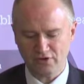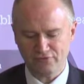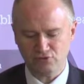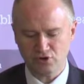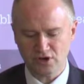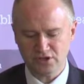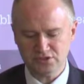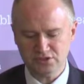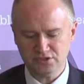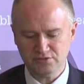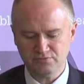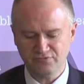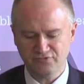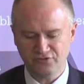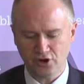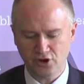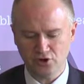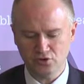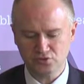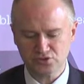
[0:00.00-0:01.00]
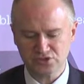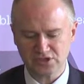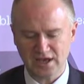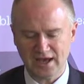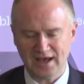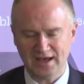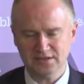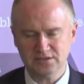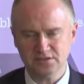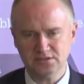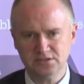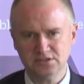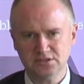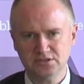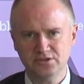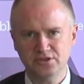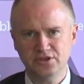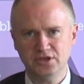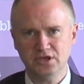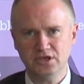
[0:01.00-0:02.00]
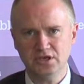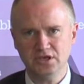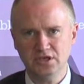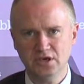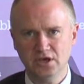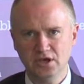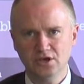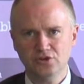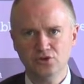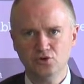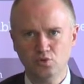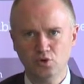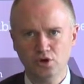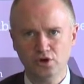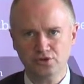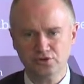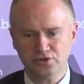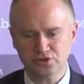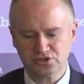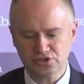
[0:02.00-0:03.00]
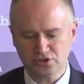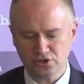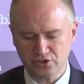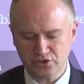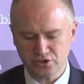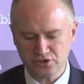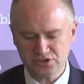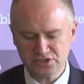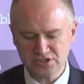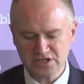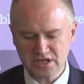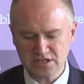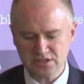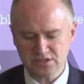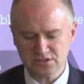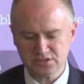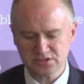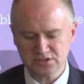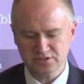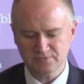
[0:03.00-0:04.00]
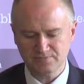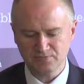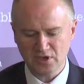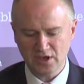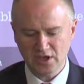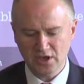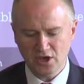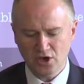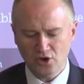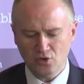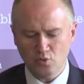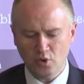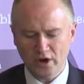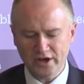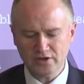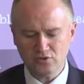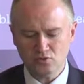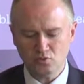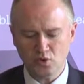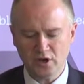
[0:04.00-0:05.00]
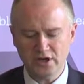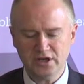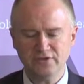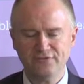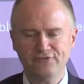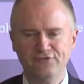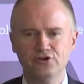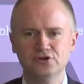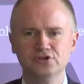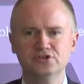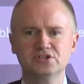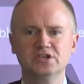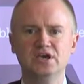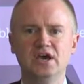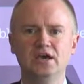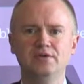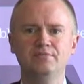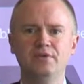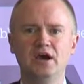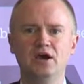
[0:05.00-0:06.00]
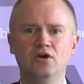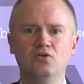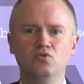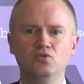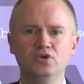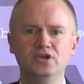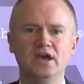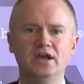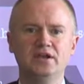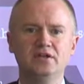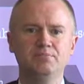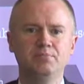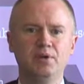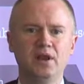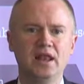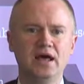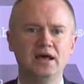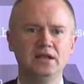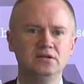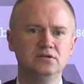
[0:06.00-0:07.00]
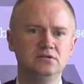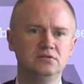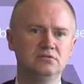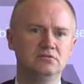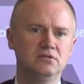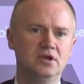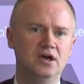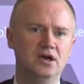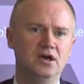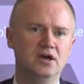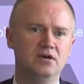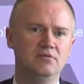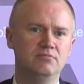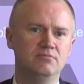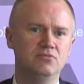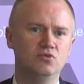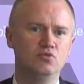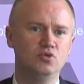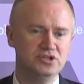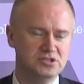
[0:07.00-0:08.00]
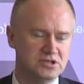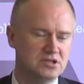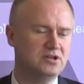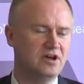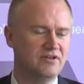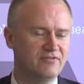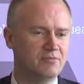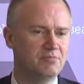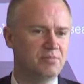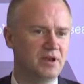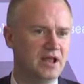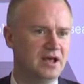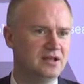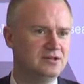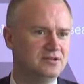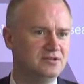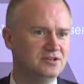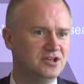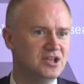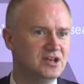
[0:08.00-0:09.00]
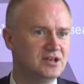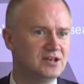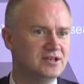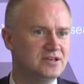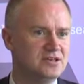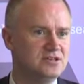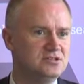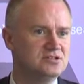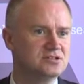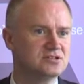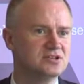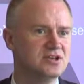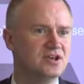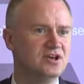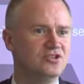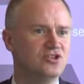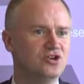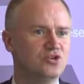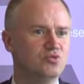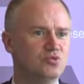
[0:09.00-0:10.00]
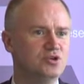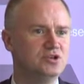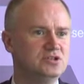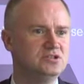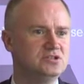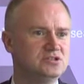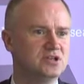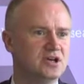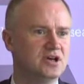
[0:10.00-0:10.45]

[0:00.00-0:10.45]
referendum vote and the work that's gone on since. When it first came out, we had a plan. We did have a plan in Leeds that we